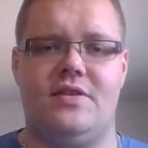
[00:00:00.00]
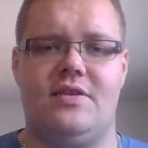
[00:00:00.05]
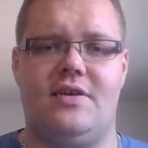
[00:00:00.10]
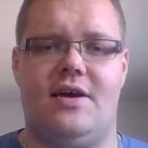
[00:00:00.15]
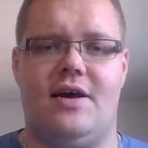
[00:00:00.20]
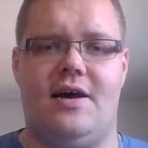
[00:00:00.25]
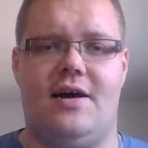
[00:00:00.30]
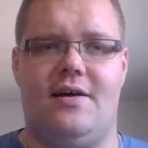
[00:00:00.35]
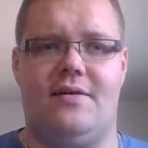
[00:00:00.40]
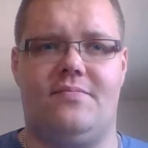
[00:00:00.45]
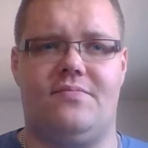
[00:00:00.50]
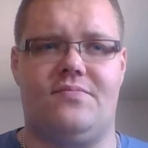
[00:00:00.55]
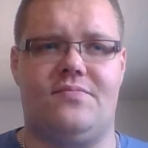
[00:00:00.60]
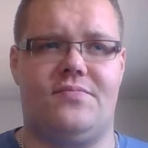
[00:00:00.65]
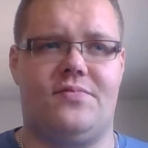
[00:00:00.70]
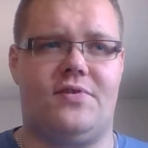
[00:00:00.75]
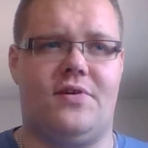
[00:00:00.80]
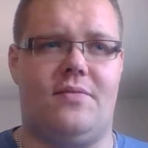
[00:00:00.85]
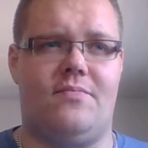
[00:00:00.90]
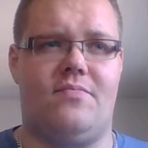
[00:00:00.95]
So
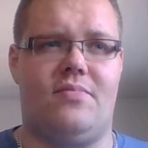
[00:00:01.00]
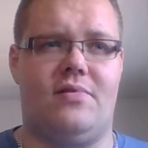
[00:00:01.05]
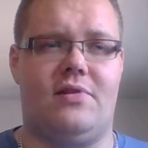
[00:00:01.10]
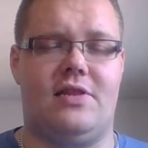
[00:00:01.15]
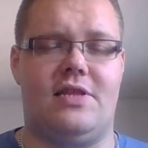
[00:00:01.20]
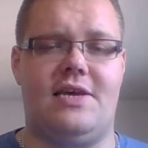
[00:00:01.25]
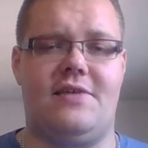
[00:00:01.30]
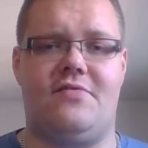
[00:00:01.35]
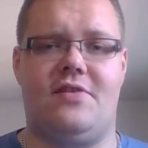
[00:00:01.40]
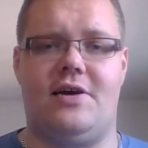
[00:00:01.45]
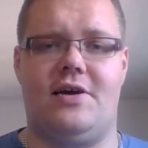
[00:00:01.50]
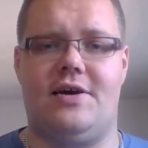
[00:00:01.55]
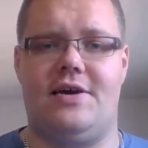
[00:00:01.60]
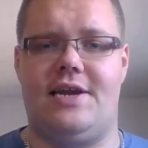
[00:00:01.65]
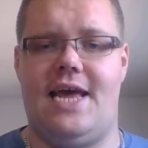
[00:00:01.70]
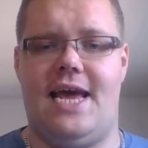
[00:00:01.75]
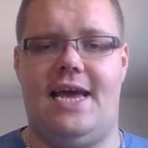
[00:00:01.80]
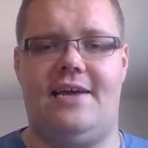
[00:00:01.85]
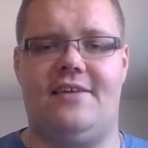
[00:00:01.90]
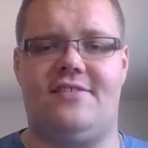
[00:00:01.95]
I believe an
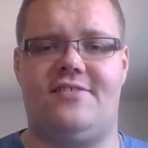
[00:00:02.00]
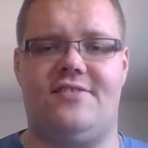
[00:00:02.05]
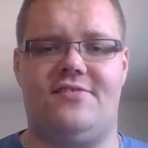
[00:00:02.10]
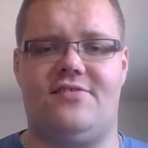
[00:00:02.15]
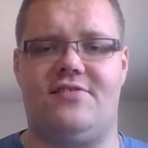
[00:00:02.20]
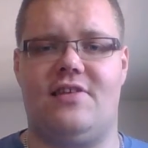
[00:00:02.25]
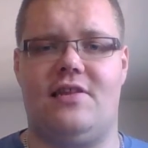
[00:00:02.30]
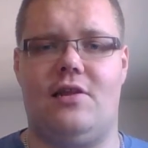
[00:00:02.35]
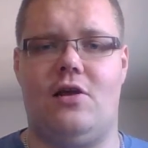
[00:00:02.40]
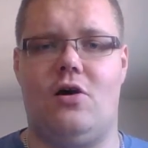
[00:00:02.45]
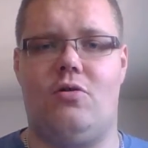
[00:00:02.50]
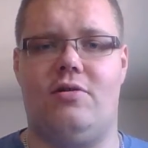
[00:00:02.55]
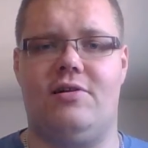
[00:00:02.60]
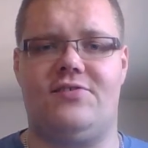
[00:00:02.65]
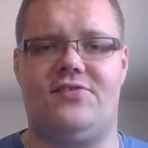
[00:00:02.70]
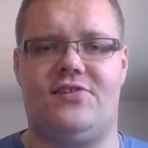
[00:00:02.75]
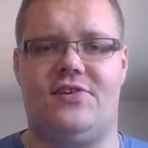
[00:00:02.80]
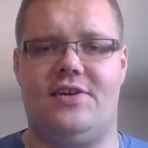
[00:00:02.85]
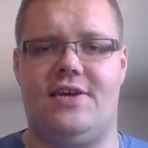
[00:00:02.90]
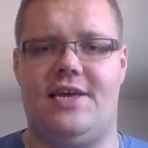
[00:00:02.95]
ace is the
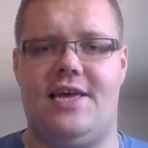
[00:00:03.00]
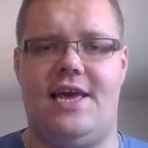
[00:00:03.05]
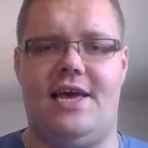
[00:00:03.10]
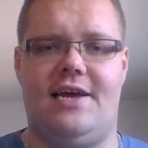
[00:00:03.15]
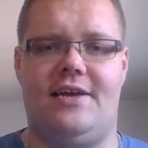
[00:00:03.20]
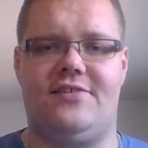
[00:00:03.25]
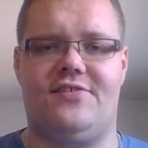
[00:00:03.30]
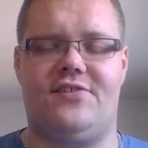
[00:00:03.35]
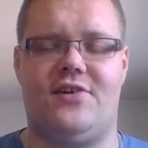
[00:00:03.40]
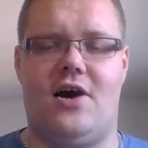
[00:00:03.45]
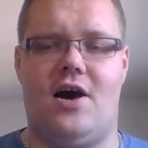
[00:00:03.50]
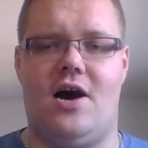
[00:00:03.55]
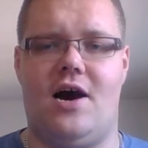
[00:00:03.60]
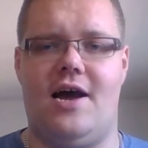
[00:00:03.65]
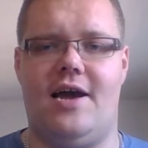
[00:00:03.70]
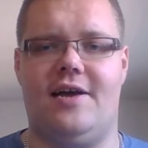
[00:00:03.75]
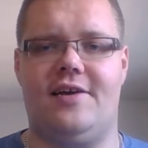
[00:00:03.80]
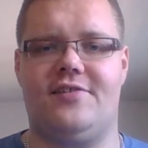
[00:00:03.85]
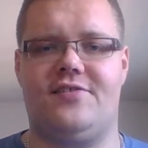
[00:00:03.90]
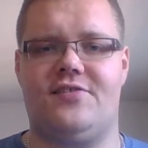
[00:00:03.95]
lowest and a king is the
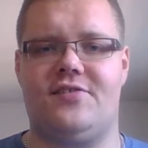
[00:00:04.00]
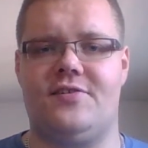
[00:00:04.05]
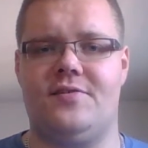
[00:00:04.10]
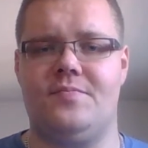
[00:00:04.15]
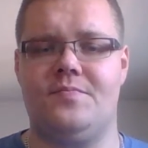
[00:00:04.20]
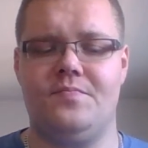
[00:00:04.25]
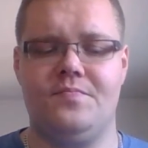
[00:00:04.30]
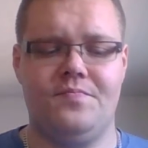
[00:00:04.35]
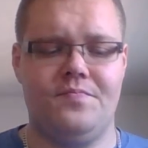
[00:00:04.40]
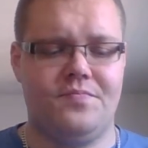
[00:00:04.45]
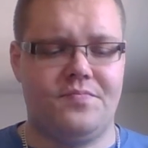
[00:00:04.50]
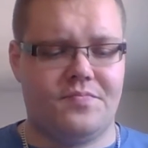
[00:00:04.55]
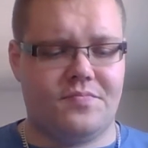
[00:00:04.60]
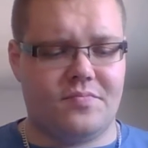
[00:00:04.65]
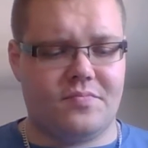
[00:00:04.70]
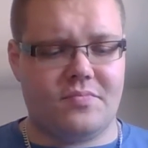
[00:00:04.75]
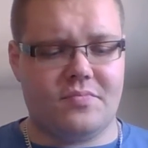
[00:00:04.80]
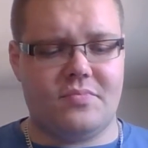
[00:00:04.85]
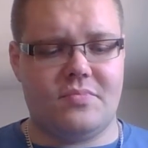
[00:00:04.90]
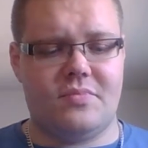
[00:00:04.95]
highest.
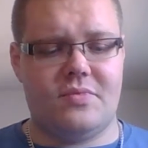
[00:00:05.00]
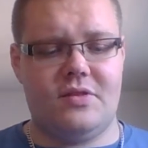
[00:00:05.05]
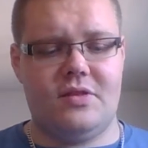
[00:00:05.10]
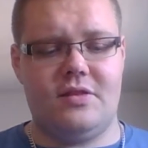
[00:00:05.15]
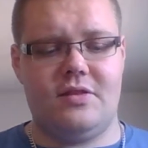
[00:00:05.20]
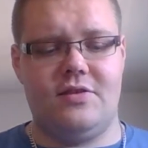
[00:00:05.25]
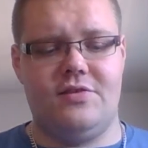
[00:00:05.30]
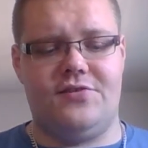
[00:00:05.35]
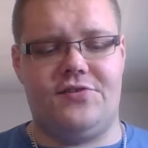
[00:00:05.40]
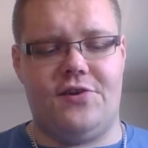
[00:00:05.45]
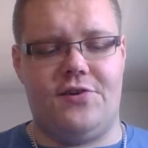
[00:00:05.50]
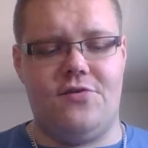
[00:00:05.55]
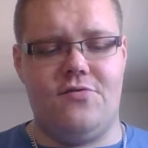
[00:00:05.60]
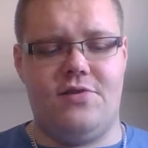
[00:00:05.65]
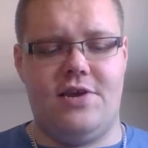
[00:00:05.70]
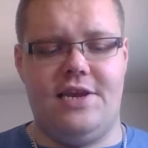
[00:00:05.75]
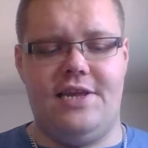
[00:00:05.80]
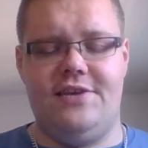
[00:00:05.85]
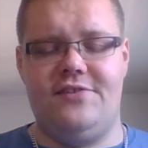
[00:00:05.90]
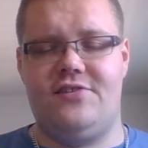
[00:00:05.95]
So you
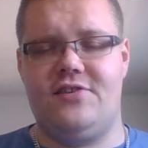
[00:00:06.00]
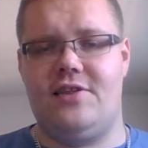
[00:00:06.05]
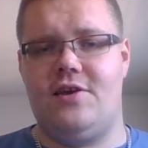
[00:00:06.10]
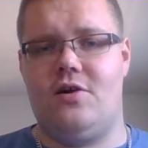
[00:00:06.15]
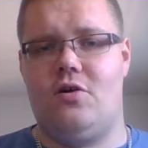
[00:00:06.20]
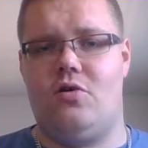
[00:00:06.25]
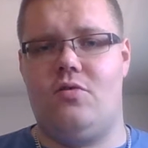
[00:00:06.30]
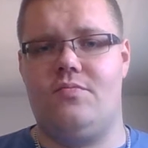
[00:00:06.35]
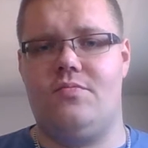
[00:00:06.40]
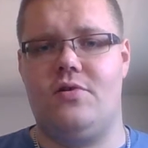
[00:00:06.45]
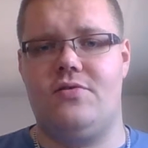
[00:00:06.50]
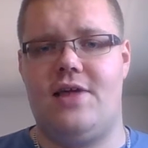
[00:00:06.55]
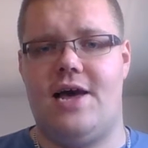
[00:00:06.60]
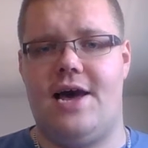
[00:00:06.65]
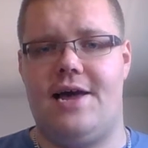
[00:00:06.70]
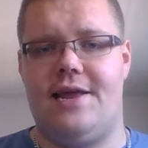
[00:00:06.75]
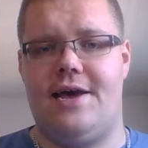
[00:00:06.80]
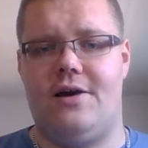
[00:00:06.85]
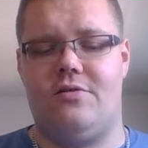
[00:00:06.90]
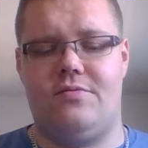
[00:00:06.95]
can easily homebrew
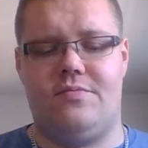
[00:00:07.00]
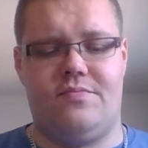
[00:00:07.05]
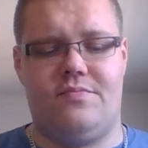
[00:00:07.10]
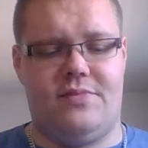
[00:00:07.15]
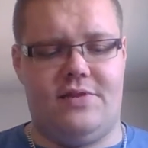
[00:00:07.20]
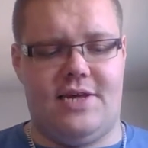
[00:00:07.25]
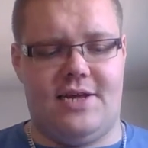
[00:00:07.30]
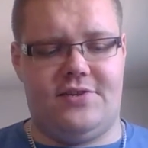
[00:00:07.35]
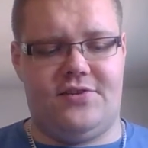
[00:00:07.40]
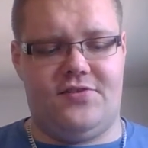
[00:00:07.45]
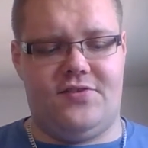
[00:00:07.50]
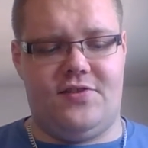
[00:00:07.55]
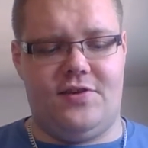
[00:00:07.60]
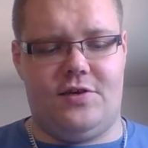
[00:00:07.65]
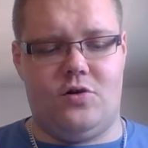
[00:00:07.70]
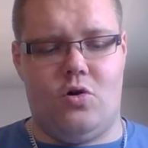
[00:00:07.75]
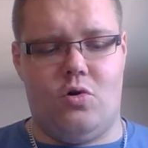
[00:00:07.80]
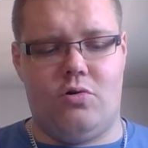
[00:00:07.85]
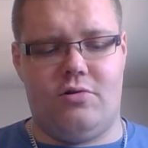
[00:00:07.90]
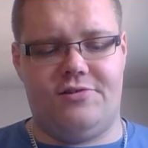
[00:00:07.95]
that out, but that's the
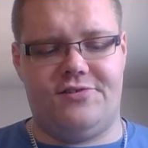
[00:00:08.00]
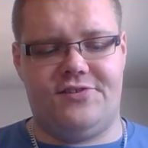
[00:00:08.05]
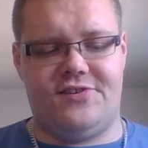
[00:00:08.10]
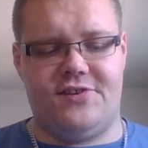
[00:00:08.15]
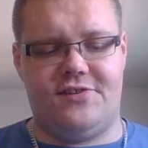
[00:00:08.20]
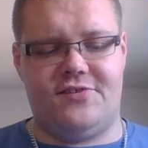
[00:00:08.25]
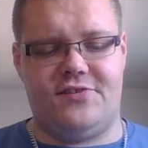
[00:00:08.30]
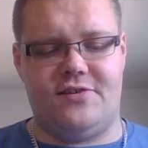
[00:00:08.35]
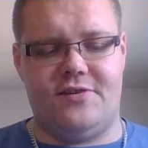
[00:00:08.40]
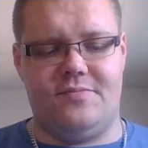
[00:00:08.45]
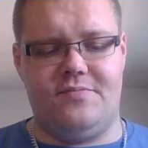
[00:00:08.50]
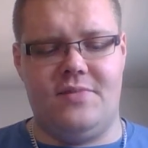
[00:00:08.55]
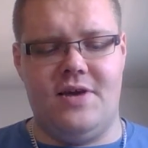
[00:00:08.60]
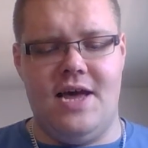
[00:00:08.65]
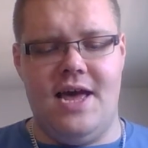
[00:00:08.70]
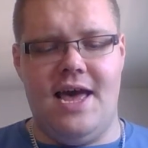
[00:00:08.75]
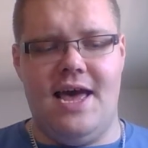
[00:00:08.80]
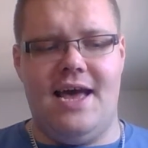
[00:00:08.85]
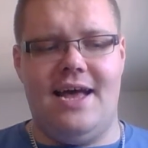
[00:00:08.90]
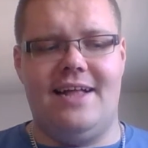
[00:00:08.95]
core system.
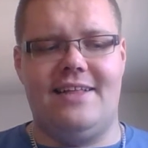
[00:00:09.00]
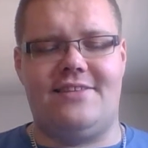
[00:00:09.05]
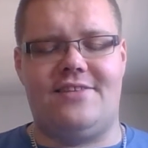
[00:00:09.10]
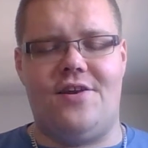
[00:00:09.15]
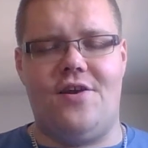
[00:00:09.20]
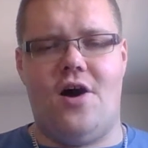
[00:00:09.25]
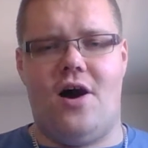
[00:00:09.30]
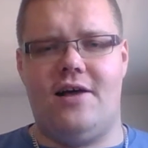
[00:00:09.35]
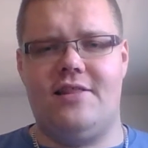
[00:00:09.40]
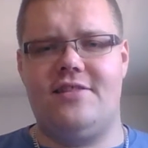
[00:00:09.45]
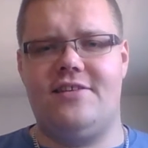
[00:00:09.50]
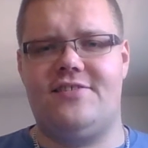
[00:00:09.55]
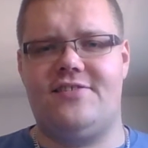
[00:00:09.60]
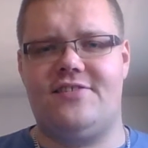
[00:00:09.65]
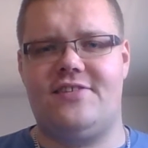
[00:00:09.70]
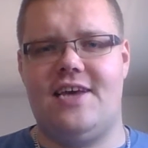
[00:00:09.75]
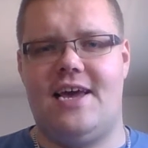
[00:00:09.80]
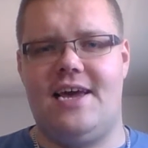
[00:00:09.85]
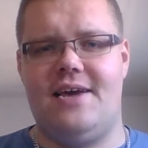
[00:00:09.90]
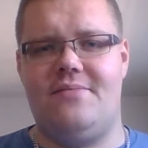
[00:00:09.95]
It's not the
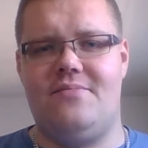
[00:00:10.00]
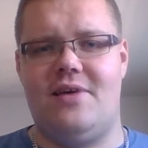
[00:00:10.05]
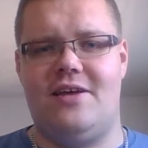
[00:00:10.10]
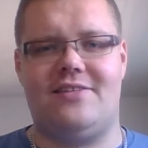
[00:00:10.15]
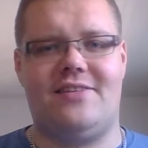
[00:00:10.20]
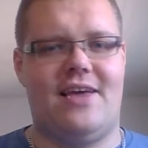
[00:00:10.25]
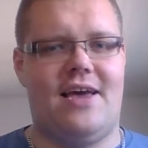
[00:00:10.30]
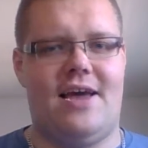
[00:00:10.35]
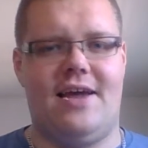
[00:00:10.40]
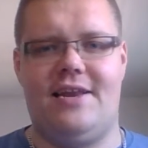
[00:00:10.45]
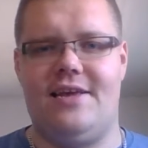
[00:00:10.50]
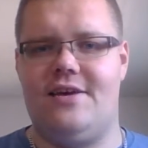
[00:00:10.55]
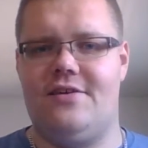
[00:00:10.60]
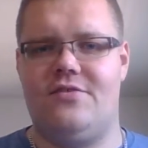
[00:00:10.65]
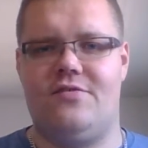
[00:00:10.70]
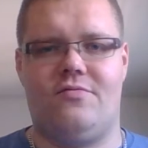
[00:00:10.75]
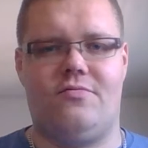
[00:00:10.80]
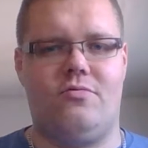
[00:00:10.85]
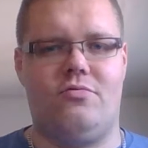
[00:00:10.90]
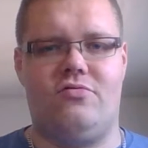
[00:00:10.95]
same as any
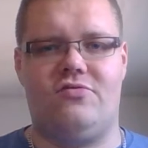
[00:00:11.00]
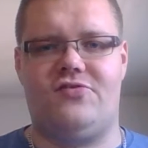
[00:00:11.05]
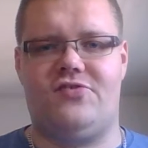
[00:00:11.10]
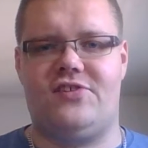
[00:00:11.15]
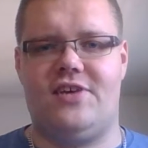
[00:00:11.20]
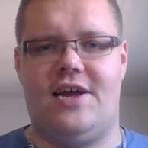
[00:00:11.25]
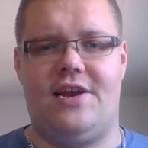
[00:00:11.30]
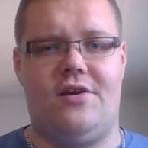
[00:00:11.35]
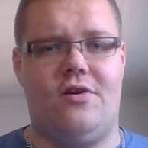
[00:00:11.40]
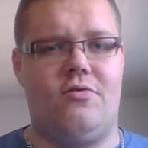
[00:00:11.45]
other rule set.